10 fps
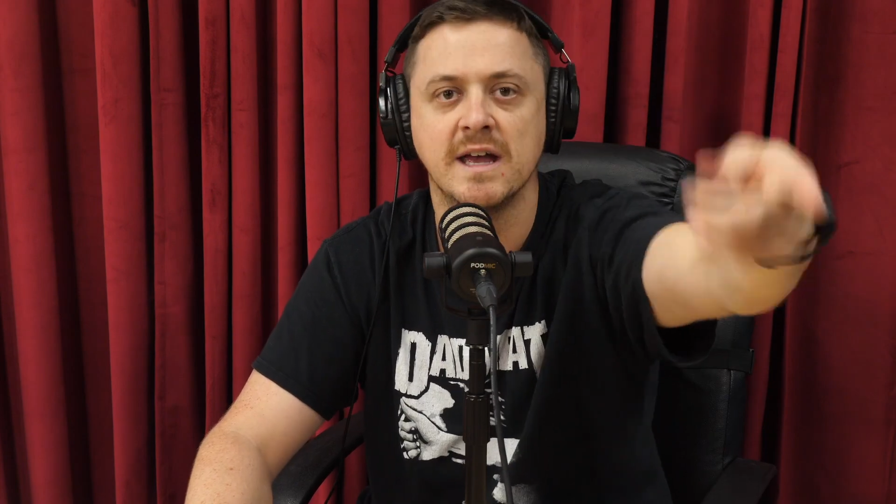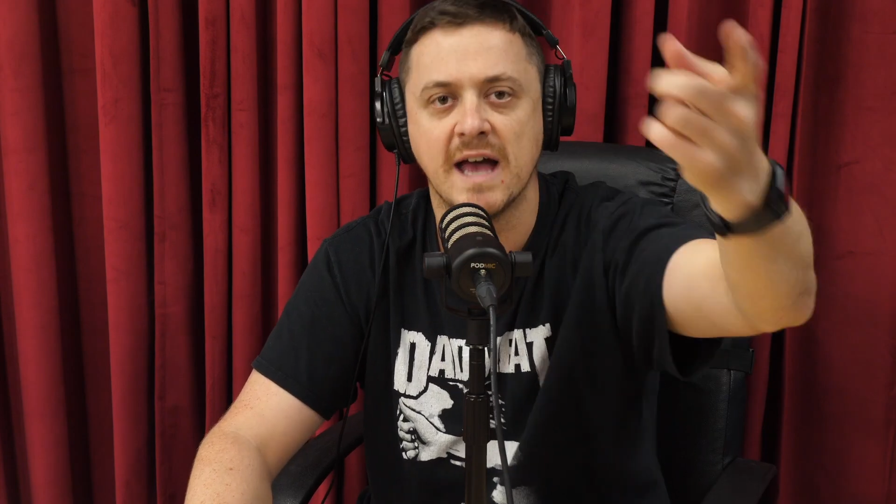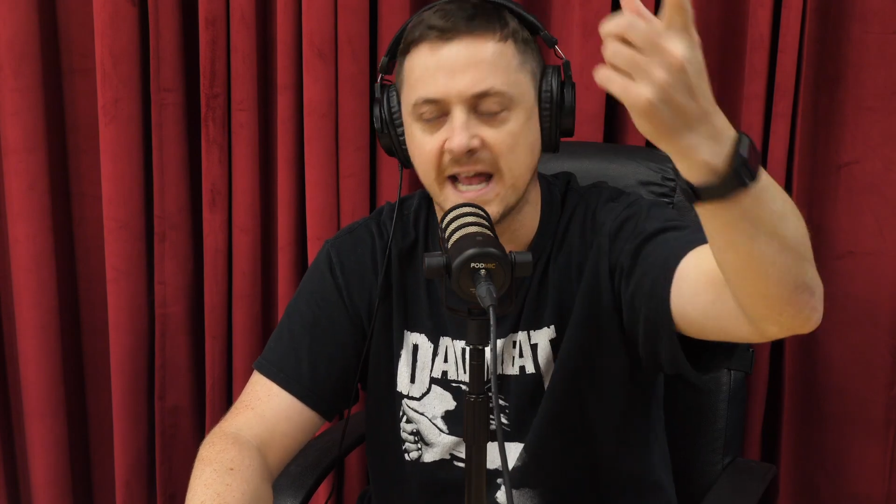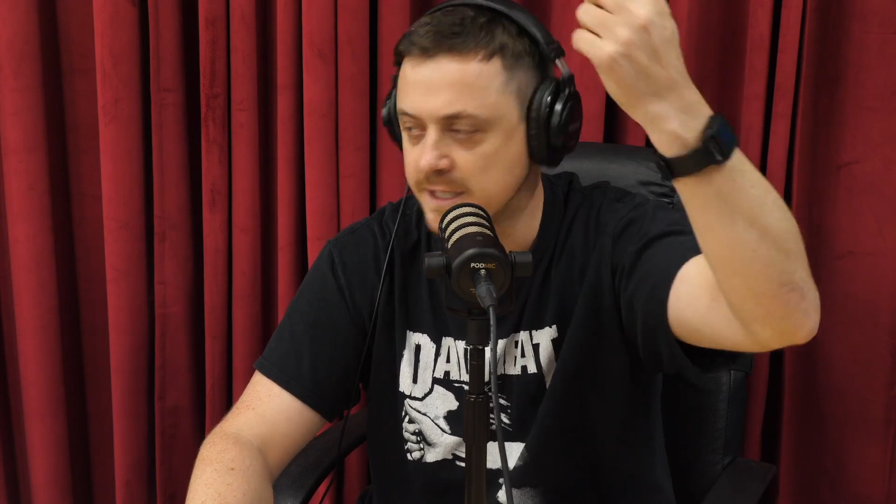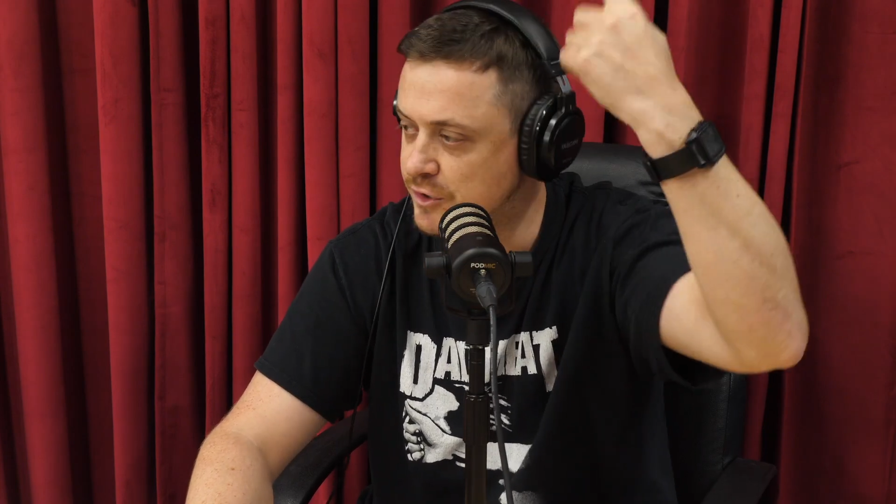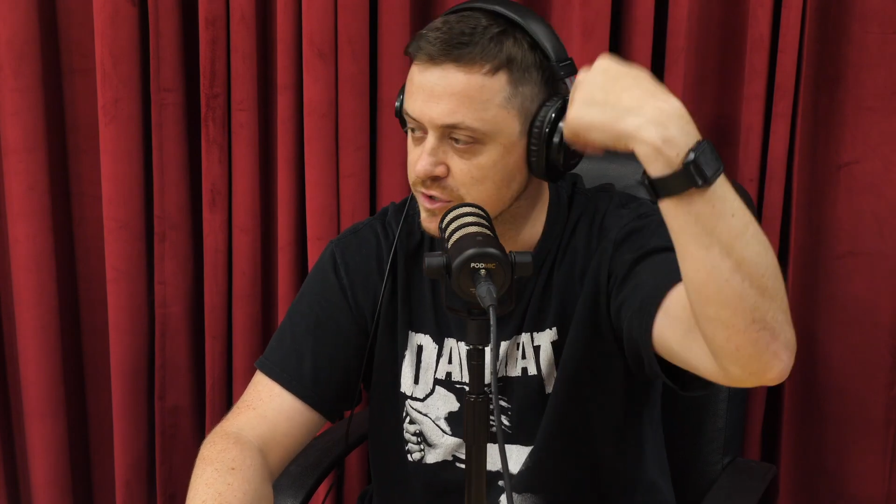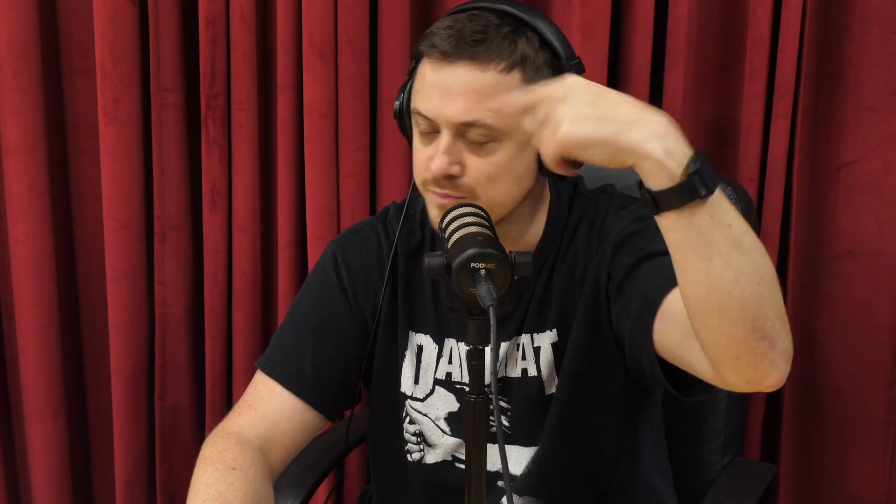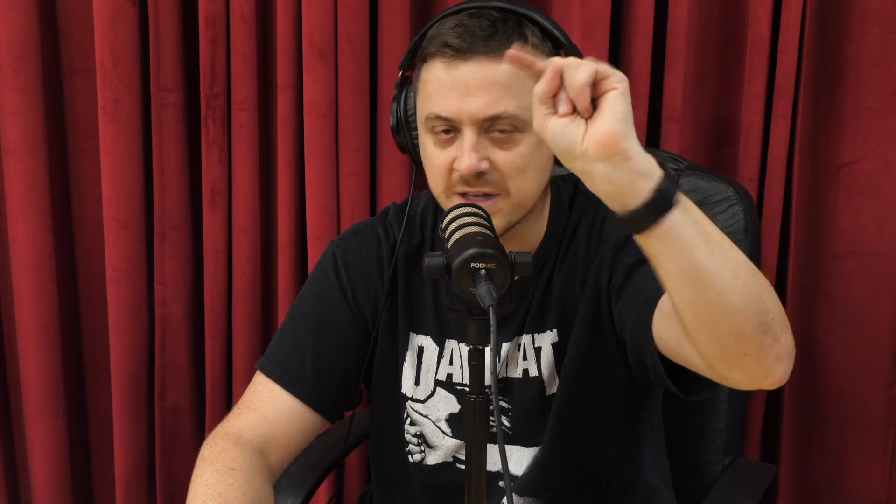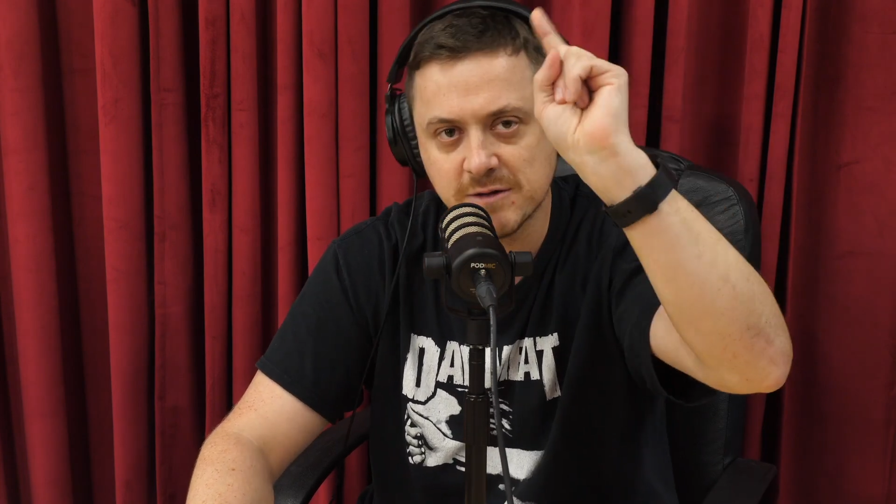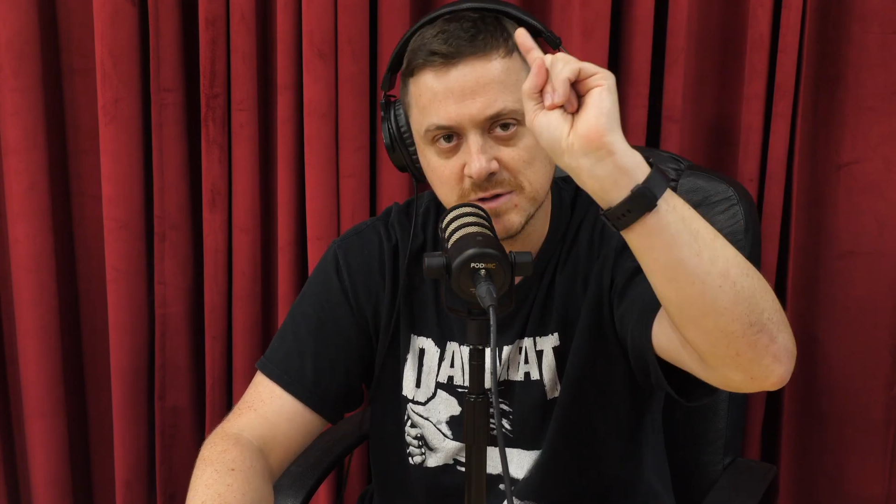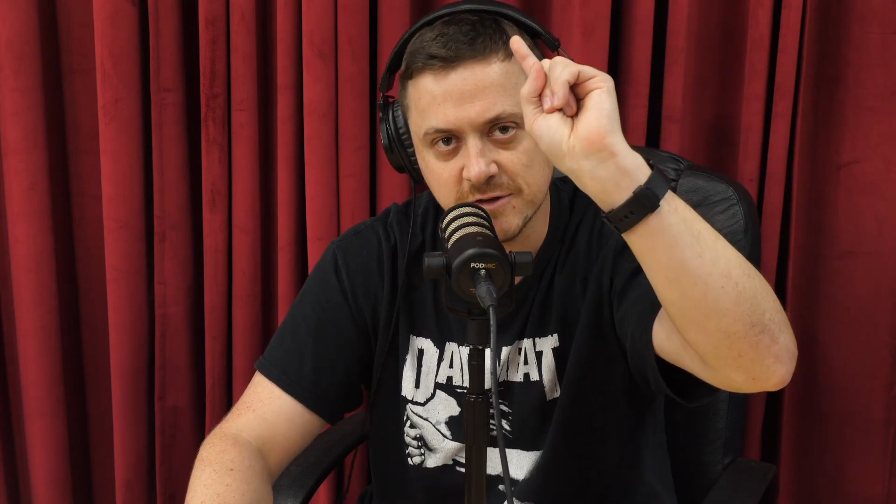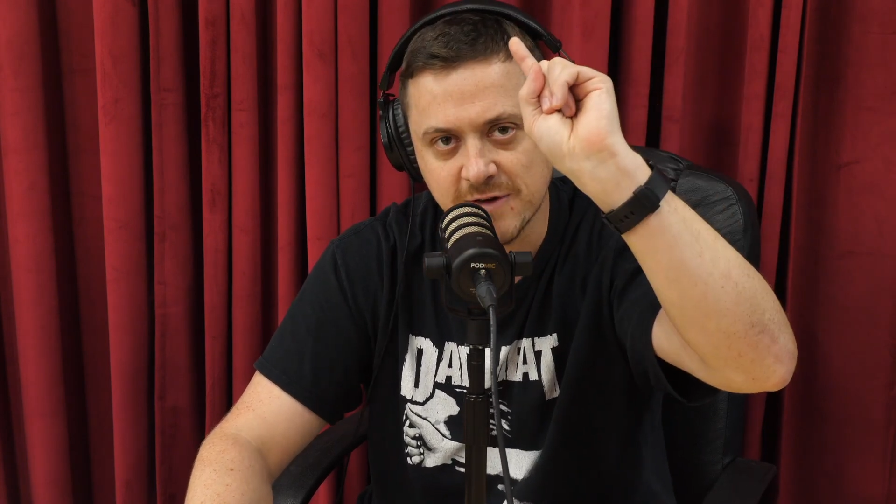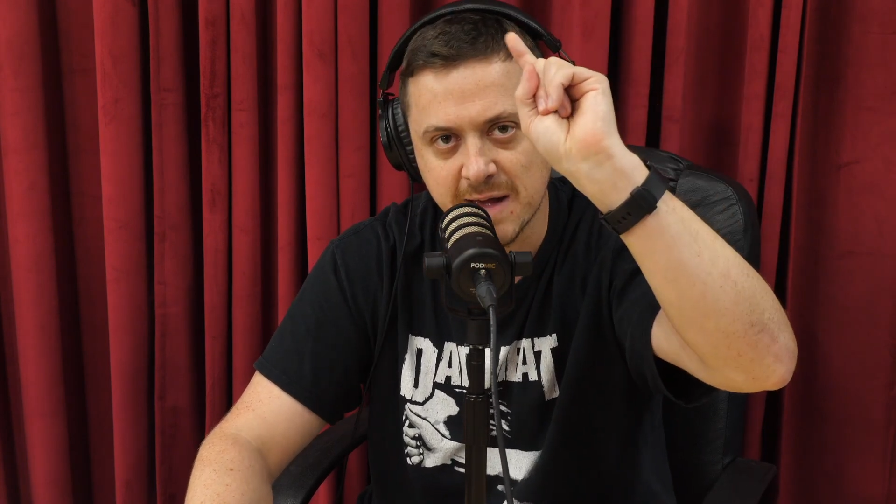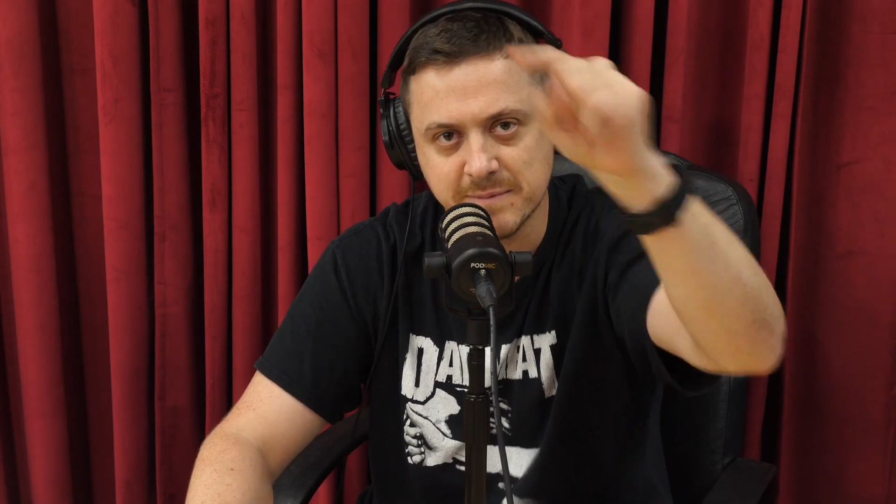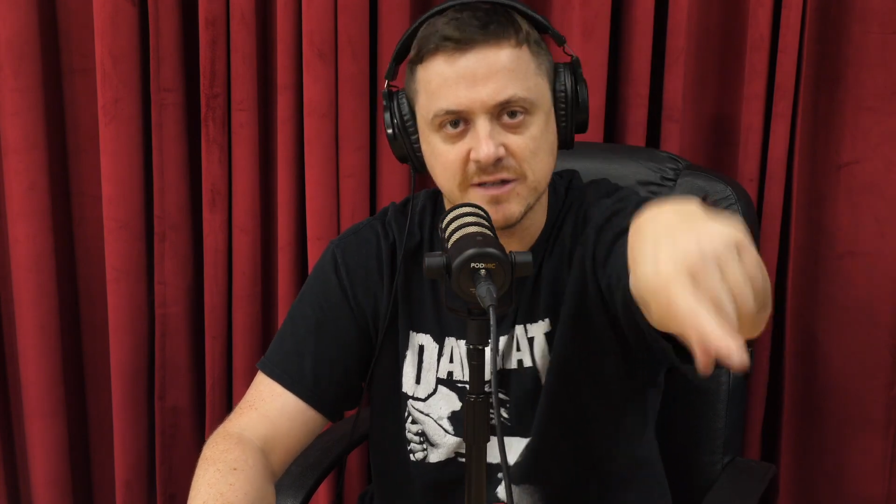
and it's just me with the rambling,